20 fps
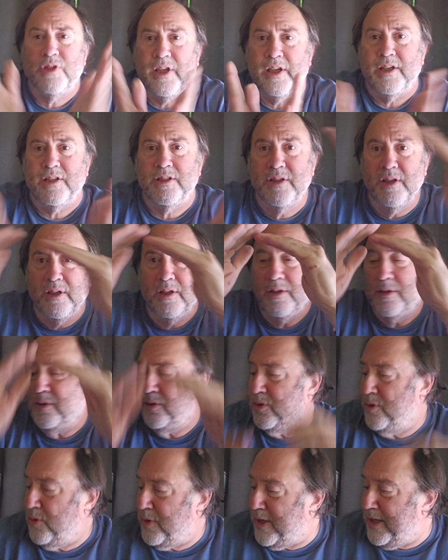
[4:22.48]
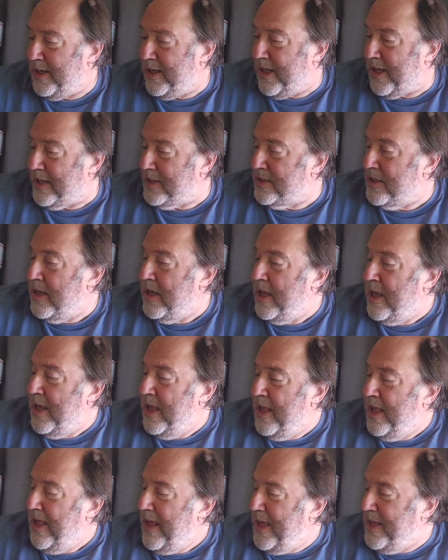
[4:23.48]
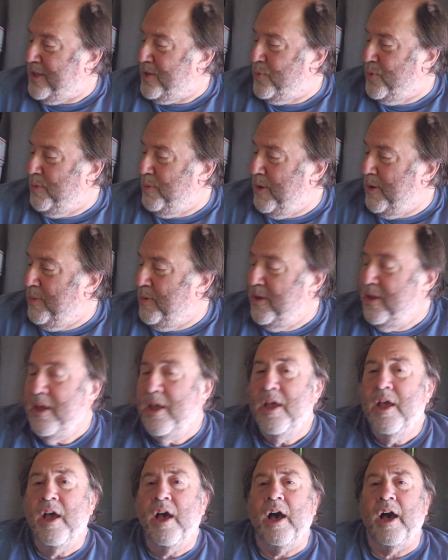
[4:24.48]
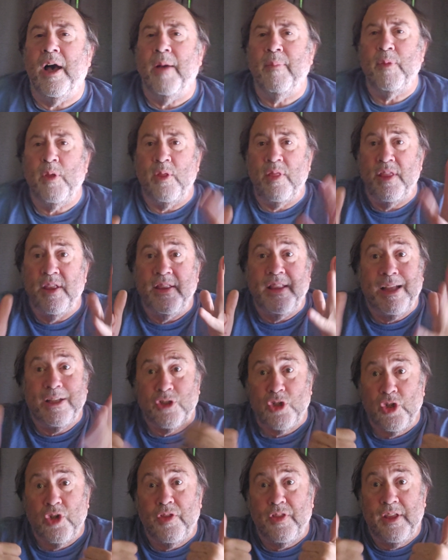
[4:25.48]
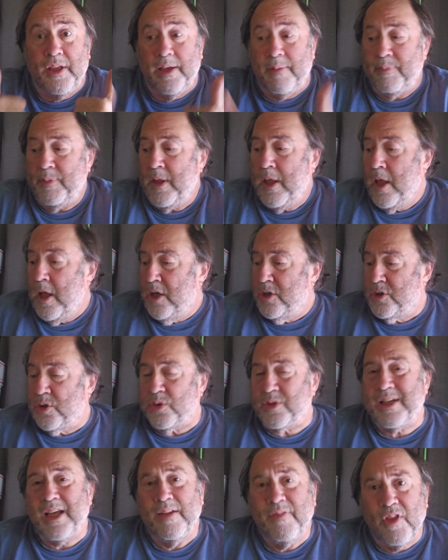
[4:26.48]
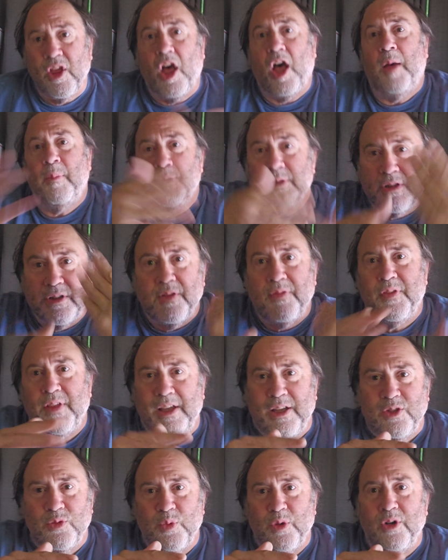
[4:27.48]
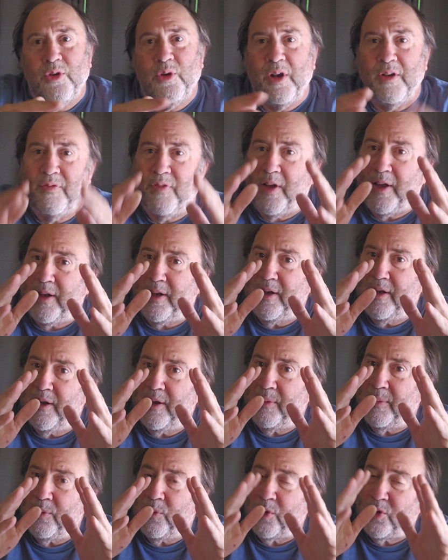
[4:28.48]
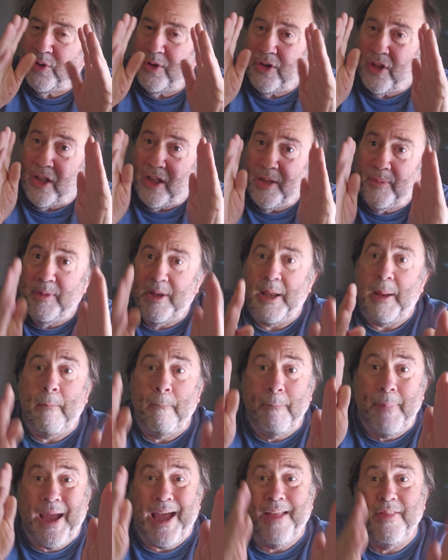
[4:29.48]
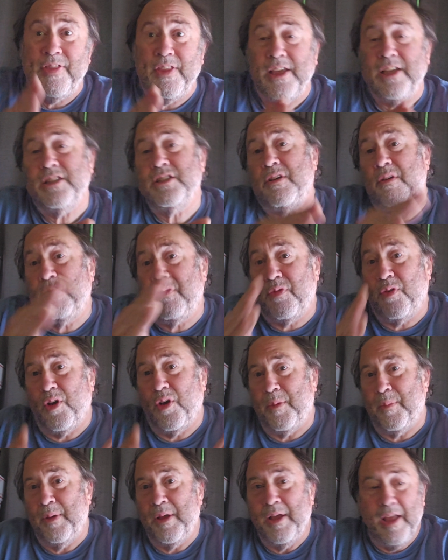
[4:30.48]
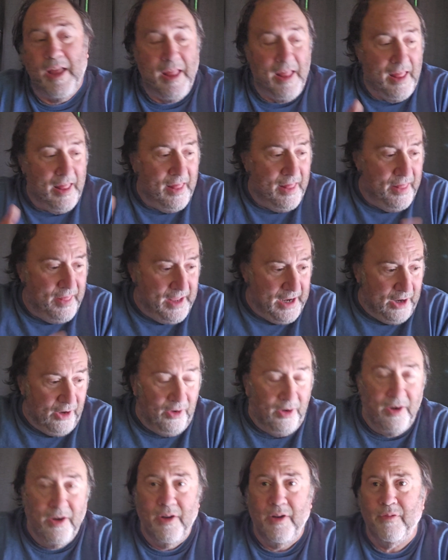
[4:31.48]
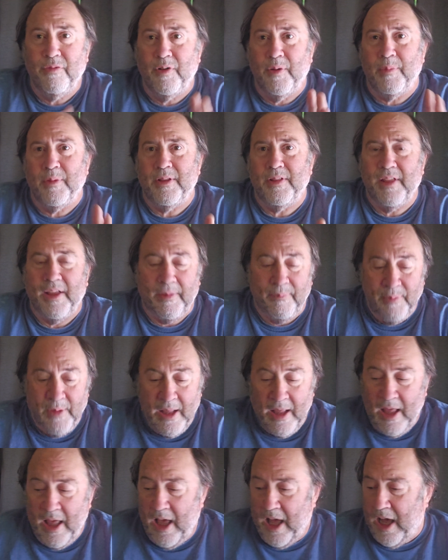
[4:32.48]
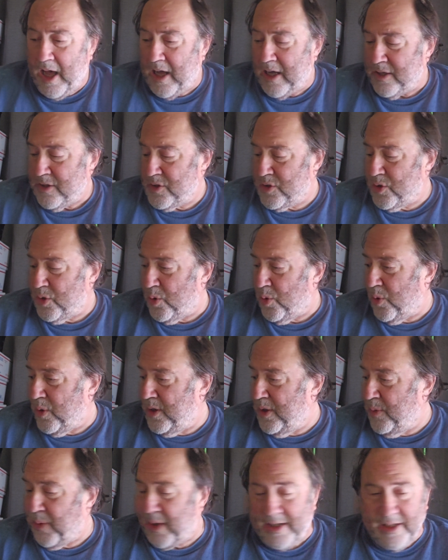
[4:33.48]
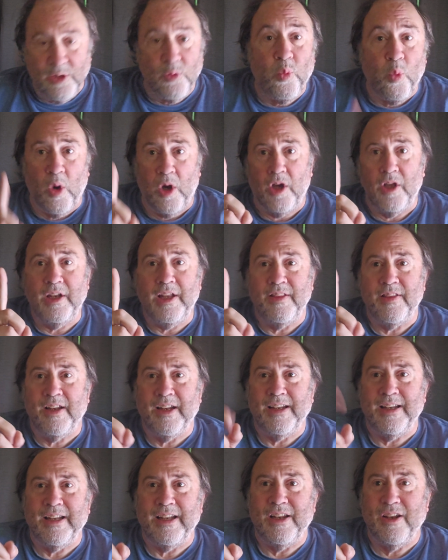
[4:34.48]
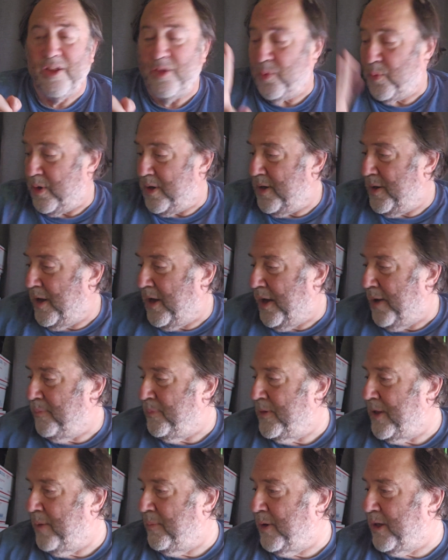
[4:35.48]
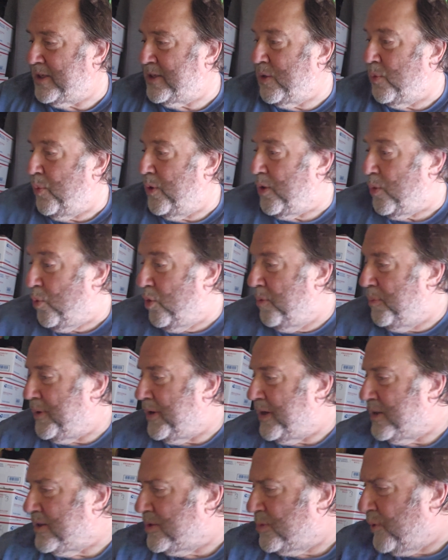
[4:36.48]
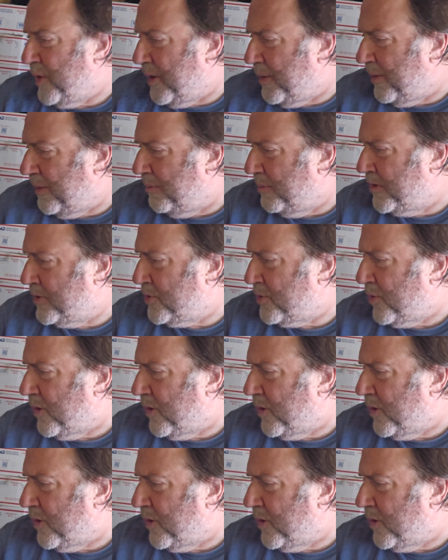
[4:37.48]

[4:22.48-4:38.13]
eggs, 2 kitty eggs, hey sweet baby, then that's a good thing. So it's kind of the opposite of things. We're trying to eliminate bad things from the thing. So I did one, and then I did another one. I'm not gonna say where they were because we had mystery